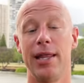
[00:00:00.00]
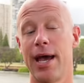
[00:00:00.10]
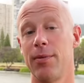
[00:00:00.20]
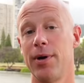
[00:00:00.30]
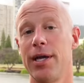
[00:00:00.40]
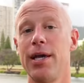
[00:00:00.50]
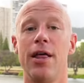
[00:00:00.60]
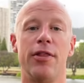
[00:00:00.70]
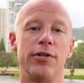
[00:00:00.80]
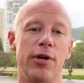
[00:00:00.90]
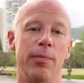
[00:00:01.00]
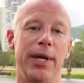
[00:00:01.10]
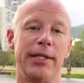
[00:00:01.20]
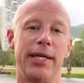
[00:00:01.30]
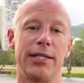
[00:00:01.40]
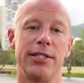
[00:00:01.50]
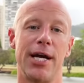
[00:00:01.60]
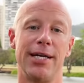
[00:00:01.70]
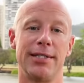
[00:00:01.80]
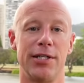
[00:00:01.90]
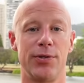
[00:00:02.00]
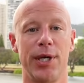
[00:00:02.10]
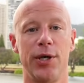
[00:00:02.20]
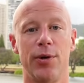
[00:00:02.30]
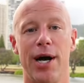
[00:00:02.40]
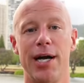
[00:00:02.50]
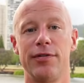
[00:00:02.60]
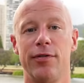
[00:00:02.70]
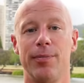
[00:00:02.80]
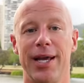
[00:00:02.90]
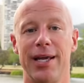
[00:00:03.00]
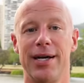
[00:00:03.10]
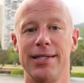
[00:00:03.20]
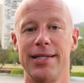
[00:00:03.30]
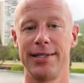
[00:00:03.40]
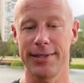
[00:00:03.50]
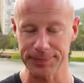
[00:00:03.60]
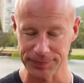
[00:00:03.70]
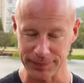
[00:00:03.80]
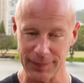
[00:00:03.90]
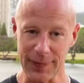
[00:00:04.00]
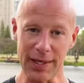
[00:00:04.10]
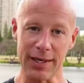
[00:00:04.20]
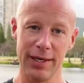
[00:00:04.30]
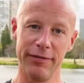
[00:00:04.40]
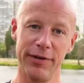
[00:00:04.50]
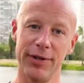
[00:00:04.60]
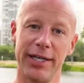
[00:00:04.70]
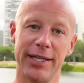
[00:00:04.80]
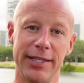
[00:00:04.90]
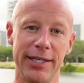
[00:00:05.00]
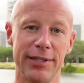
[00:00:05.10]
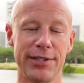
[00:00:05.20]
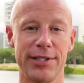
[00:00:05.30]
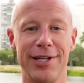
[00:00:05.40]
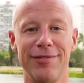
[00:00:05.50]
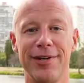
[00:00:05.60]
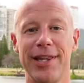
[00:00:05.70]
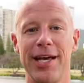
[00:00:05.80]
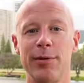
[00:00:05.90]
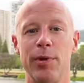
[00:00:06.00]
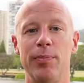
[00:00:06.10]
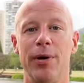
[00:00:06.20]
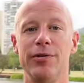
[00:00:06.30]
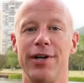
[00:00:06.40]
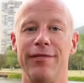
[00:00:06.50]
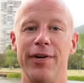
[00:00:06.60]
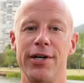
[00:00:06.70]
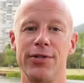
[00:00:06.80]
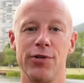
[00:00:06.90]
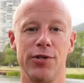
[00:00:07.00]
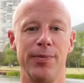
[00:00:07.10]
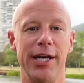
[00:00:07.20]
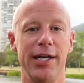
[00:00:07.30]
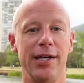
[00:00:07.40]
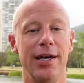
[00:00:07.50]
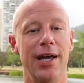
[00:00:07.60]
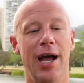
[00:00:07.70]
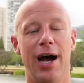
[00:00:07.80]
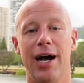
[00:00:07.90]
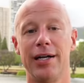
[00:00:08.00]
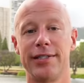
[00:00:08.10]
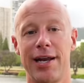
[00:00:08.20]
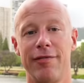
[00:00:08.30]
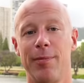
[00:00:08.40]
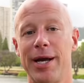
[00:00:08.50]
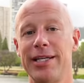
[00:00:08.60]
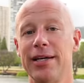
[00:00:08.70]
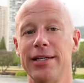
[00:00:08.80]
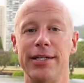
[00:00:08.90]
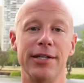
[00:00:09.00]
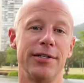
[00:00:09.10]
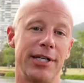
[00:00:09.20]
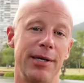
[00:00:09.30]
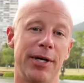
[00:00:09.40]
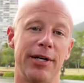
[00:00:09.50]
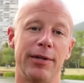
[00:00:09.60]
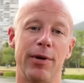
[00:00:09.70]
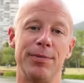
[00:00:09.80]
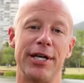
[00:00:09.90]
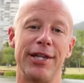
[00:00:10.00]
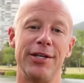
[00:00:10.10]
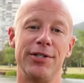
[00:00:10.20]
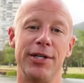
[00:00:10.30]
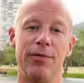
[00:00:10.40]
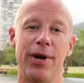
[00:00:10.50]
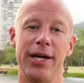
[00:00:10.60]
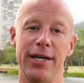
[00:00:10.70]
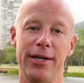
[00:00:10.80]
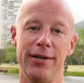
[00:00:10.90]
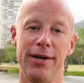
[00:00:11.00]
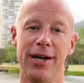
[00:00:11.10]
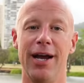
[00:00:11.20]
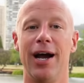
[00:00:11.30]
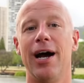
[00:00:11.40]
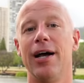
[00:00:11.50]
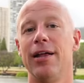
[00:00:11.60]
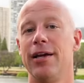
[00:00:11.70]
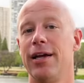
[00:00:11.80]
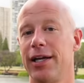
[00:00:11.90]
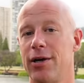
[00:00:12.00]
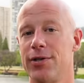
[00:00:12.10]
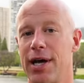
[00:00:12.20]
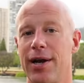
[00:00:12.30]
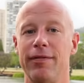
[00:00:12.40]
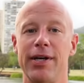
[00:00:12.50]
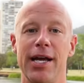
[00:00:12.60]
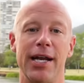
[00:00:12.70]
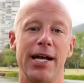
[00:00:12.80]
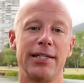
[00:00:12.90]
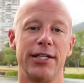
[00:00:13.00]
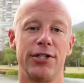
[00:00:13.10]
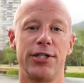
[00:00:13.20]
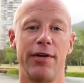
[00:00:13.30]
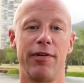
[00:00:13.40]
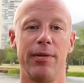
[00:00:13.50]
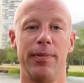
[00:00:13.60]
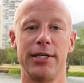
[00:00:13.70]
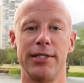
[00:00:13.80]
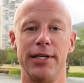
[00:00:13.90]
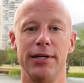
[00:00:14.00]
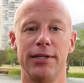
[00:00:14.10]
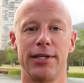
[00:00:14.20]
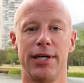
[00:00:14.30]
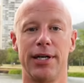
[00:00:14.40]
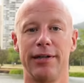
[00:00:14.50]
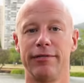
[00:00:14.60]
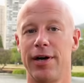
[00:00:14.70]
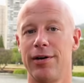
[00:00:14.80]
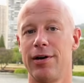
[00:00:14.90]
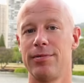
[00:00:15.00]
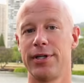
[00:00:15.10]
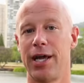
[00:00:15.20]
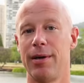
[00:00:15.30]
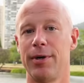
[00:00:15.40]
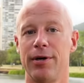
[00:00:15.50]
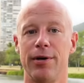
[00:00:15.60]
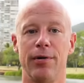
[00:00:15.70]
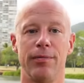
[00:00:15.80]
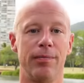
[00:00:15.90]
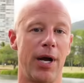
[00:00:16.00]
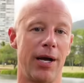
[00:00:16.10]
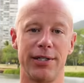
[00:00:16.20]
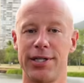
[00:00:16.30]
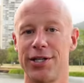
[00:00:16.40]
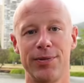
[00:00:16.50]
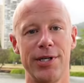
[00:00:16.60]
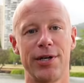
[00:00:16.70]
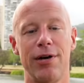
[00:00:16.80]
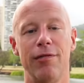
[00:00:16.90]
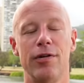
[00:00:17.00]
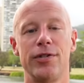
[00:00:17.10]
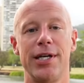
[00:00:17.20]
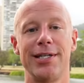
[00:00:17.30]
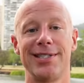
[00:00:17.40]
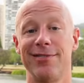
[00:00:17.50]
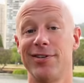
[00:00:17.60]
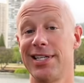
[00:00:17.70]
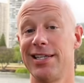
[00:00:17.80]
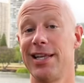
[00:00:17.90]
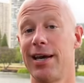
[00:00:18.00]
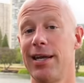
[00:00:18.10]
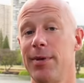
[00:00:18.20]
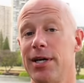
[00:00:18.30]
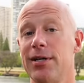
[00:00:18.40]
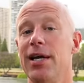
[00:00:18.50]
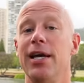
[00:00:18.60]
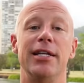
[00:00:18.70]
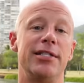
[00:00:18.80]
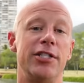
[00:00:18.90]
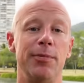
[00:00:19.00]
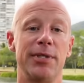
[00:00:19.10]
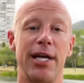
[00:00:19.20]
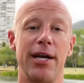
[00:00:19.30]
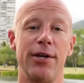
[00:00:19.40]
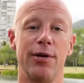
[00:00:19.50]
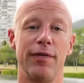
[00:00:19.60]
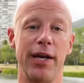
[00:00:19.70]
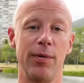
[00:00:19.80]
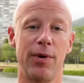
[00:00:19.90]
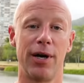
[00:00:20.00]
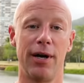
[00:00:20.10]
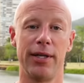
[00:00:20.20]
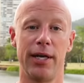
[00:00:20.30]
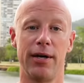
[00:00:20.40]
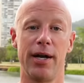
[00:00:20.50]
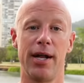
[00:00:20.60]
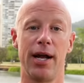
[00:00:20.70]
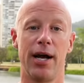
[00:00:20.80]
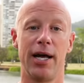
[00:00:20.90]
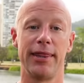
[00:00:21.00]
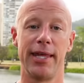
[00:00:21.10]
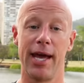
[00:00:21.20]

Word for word: And that way, there's no big tech giant censoring your eyes from my content. If you like the deals and stuff like that that we post on various social media, uh, sign up for my daily deals email at the website that you see right here. Uh, it goes out every day and it has six or seven of the best deals on firearms, ammo, uh, accessories, all of those things. And if it's in that email, it's the cheapest that I know of anywhere on the internet. on, uh,